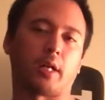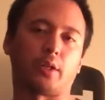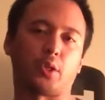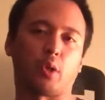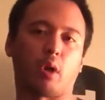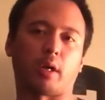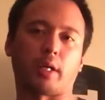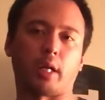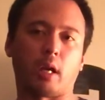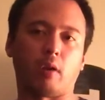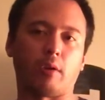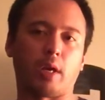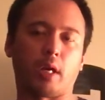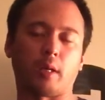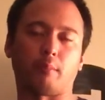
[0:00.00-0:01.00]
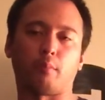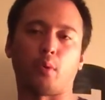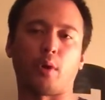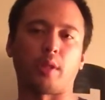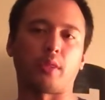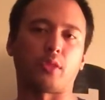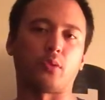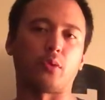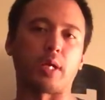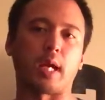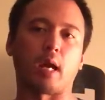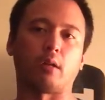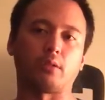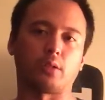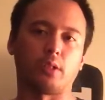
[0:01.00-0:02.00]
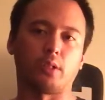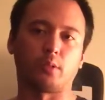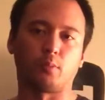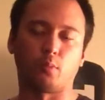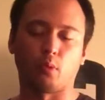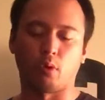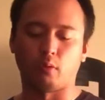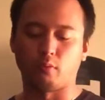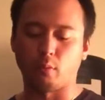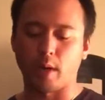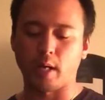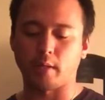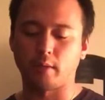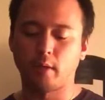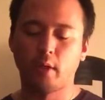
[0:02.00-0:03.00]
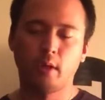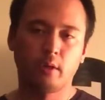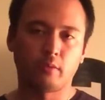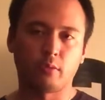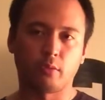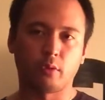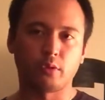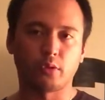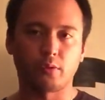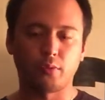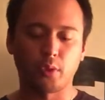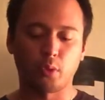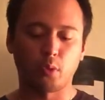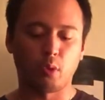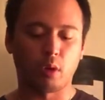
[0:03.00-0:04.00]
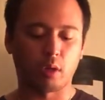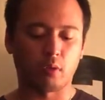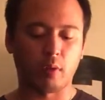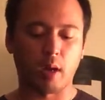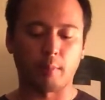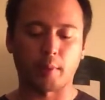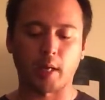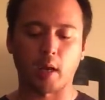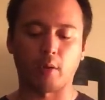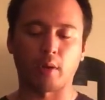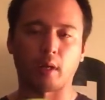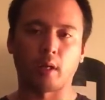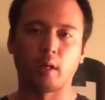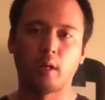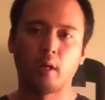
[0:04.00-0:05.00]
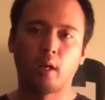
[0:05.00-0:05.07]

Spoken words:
and you are carrying 0.3 ounces more weight for those of you who are gram counting.